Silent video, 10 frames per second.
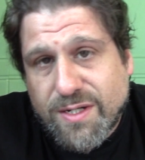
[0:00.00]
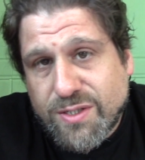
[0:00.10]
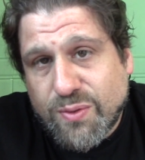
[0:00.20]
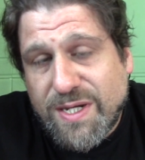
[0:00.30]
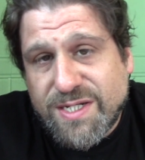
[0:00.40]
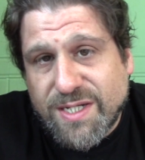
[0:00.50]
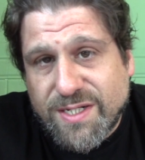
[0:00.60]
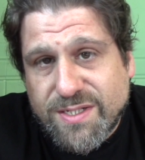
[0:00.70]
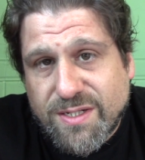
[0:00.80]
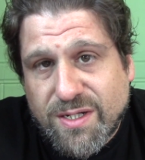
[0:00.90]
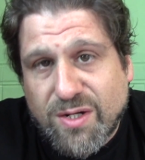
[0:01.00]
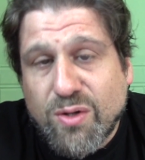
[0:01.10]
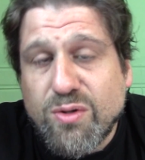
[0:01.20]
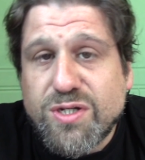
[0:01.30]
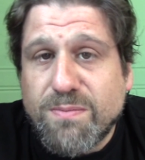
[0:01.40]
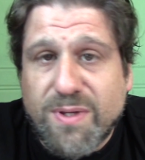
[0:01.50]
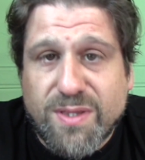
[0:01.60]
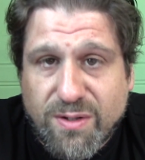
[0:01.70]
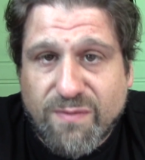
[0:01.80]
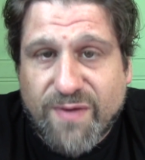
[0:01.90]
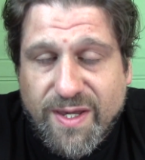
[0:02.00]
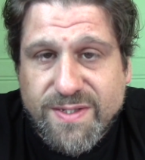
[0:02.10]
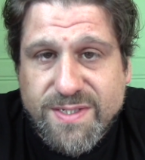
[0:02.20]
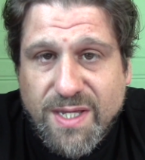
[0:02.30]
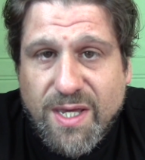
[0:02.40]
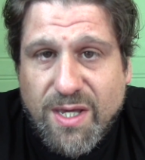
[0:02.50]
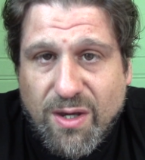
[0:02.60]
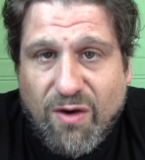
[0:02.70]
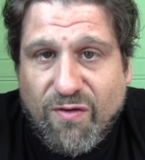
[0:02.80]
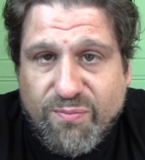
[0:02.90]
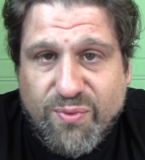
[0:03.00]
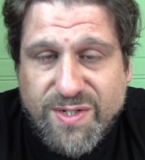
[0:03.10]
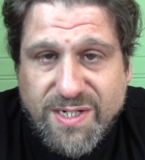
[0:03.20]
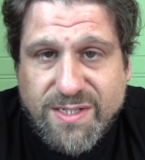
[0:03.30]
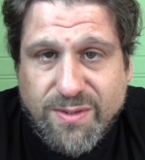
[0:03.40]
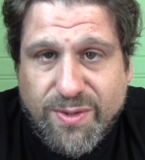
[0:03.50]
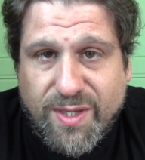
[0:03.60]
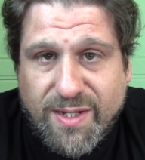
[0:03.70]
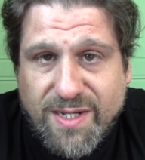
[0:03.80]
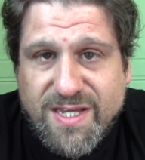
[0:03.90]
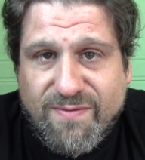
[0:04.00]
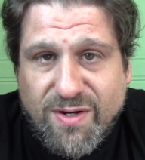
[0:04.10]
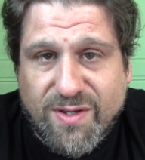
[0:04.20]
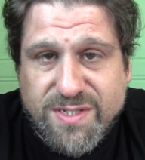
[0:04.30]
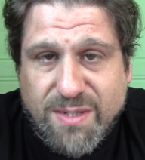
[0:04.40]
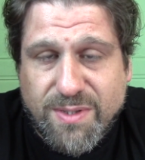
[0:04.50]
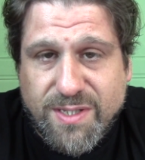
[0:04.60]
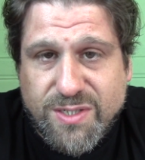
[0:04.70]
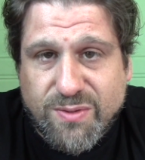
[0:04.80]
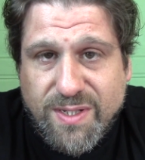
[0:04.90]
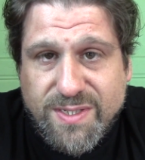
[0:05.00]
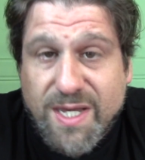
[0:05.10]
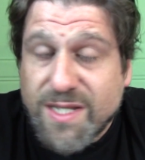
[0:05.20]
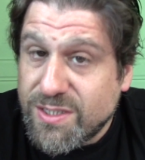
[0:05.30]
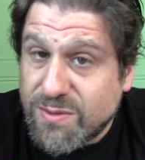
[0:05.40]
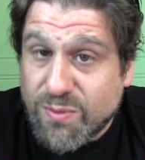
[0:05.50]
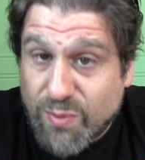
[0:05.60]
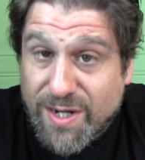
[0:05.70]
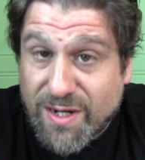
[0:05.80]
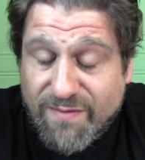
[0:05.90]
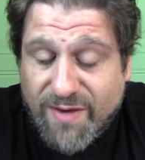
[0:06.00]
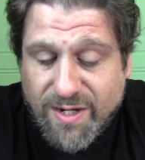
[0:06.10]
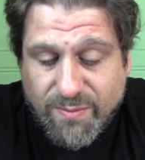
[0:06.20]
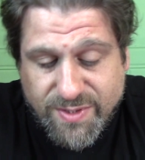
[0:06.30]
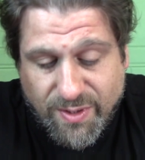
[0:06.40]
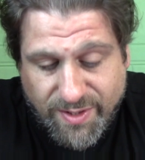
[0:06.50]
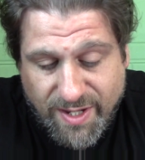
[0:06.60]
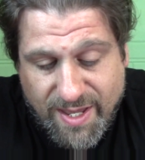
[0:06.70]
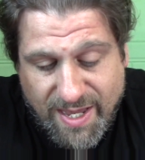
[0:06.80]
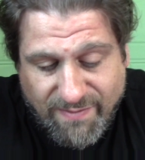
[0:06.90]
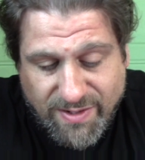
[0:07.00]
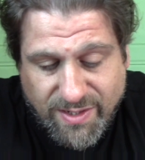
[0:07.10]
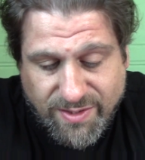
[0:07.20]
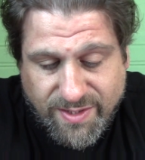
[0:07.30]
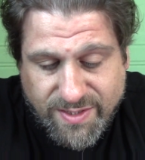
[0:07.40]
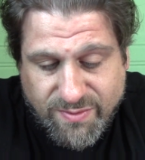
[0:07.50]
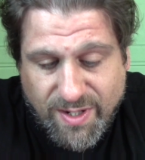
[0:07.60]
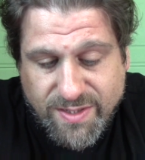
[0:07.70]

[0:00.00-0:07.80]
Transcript: tweeted, you know, who should be the new face of Pretty Little Thing. Let's have a look at some of these tweets. This was when Love Island was on. Have a look at this, right?